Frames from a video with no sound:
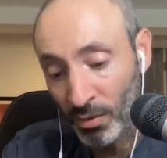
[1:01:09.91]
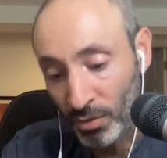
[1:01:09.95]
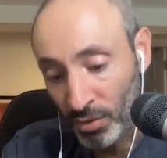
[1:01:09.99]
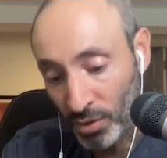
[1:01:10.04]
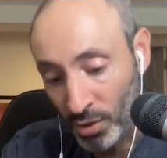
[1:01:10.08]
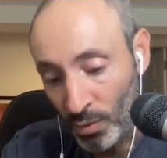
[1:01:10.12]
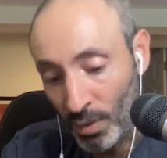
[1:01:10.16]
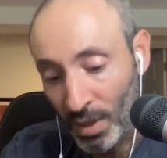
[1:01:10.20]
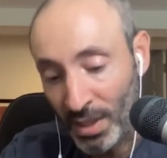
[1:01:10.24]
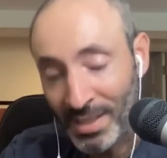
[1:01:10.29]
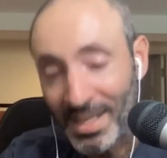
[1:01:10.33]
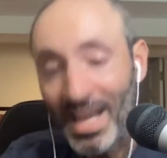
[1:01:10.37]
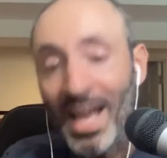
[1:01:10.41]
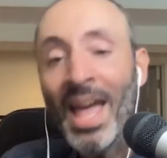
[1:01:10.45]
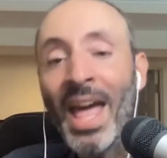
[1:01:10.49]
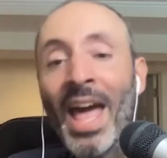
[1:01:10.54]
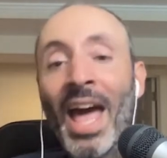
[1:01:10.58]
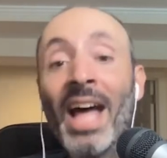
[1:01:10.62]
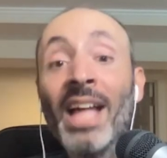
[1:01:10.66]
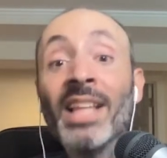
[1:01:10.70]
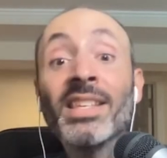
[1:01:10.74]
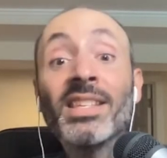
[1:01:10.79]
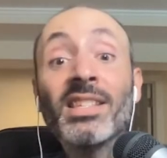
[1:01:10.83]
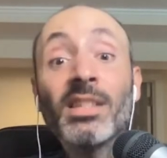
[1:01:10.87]
to us
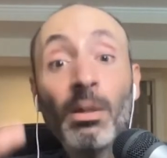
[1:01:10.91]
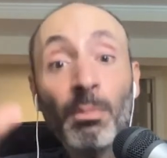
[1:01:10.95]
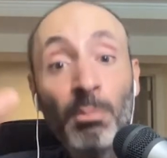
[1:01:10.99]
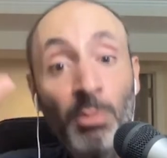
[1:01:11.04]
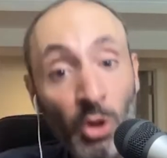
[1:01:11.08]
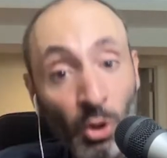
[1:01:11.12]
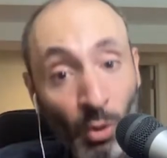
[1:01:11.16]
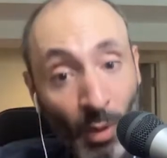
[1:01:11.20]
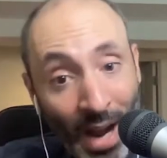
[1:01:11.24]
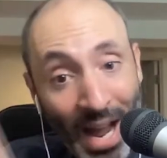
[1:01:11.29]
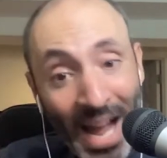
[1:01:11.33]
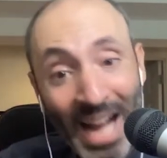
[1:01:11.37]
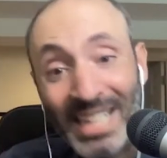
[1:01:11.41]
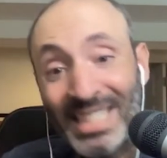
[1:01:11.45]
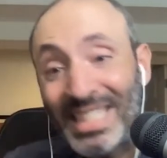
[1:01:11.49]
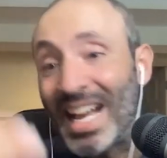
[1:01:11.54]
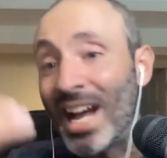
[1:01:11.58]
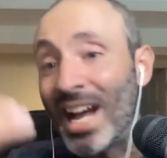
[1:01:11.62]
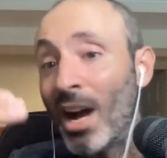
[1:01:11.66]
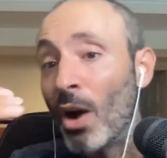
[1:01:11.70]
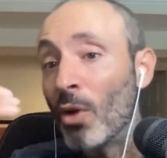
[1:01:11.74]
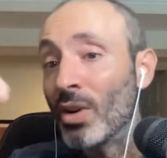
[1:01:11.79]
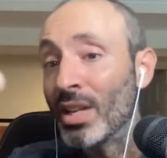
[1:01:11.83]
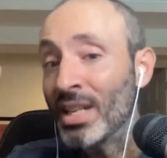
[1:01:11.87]
and subtract
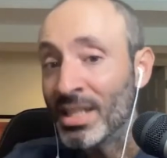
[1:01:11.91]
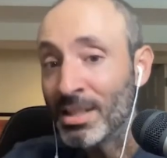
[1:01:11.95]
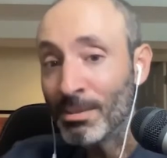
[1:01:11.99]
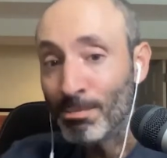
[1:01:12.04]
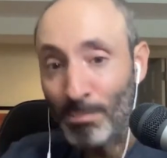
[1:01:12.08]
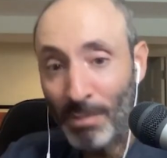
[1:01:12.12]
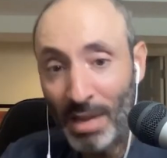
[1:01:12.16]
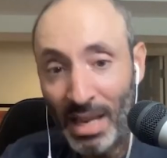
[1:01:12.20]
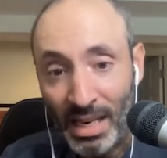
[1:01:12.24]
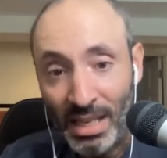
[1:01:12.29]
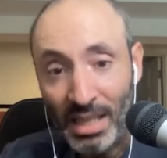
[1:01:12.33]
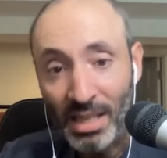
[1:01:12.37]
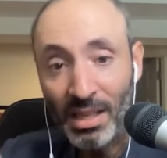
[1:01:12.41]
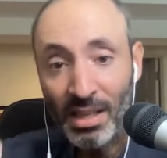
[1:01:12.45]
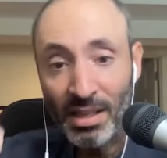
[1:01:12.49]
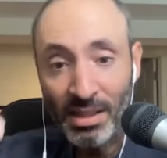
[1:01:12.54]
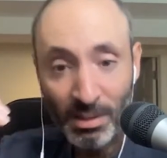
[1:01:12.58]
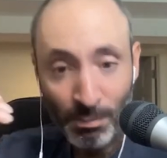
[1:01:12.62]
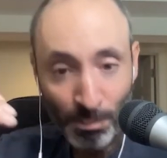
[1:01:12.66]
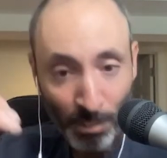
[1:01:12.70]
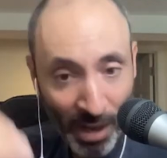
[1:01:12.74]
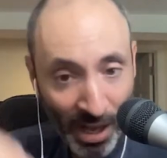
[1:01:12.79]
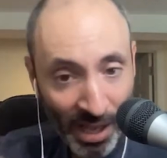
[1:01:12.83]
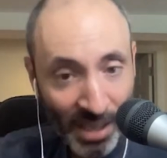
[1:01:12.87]
out as many as
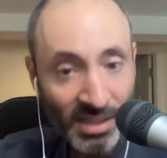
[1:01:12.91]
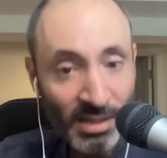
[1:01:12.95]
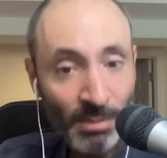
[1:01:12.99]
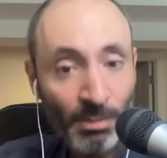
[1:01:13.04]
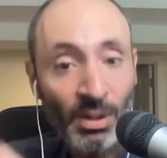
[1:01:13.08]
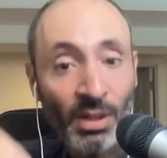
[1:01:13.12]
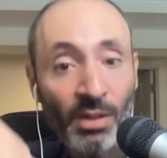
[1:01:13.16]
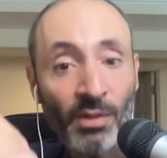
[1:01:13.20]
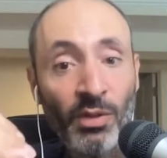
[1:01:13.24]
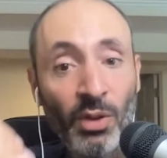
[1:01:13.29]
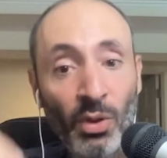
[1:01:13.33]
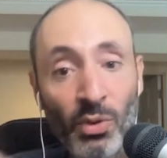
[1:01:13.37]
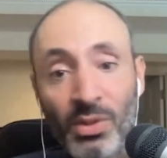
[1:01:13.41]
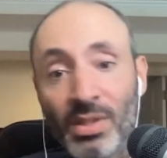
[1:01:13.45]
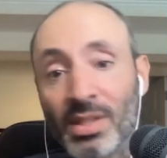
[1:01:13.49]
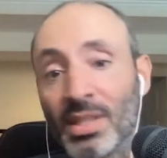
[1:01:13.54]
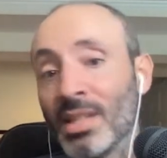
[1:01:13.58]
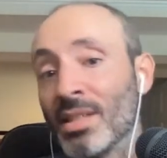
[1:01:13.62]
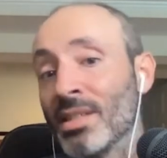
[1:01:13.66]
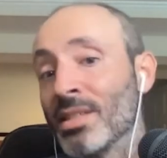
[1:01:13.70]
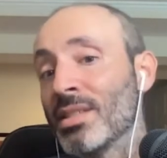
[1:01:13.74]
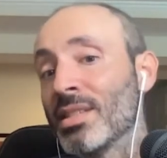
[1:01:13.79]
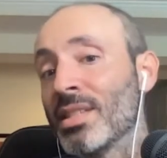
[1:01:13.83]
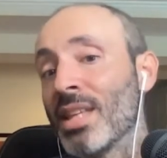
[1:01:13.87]
possible of those
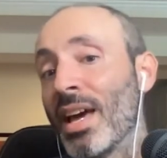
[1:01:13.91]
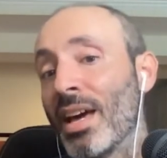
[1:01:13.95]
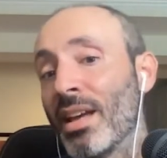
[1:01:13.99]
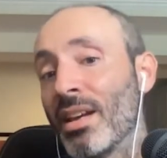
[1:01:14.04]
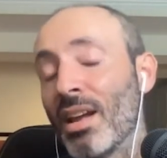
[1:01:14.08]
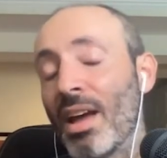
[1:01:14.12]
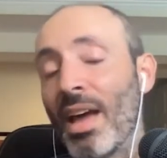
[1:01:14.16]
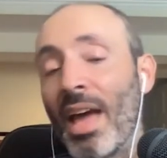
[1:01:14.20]
things that